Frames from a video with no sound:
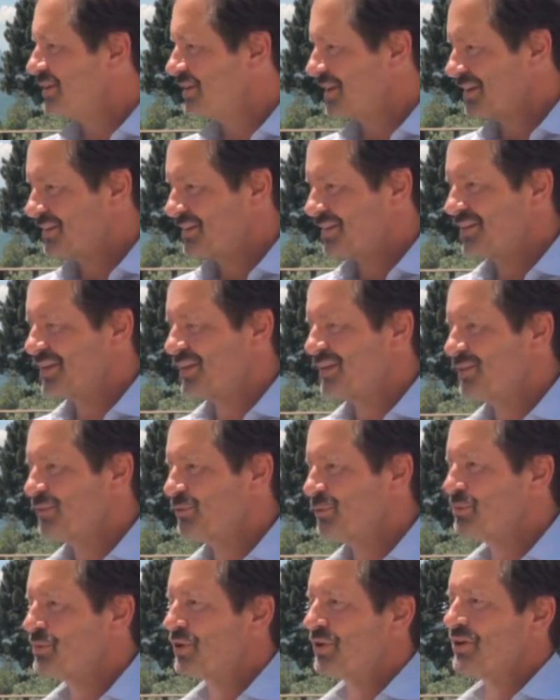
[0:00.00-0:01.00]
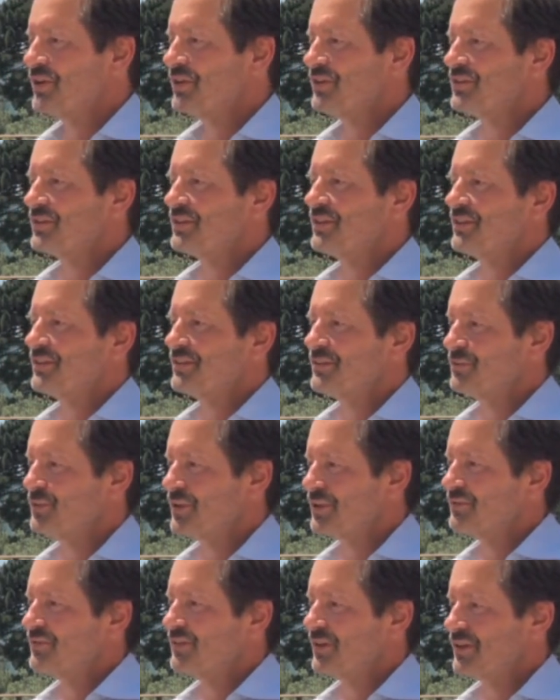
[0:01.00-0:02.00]
yeah, we get together, we party together,
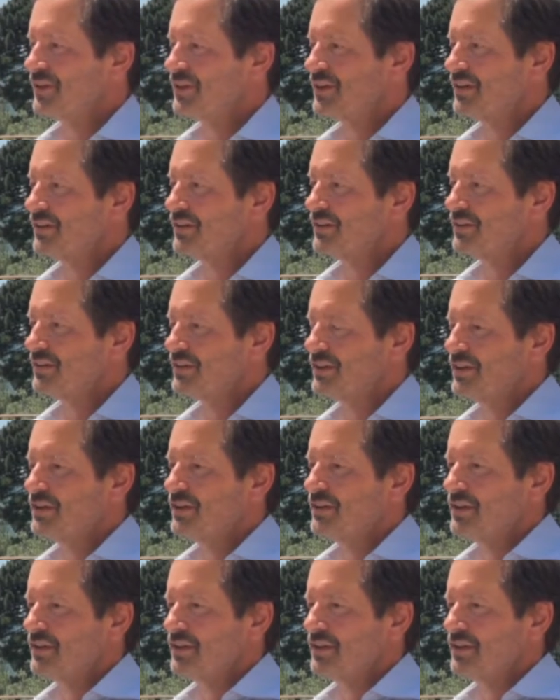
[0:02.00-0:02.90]
we have fun together.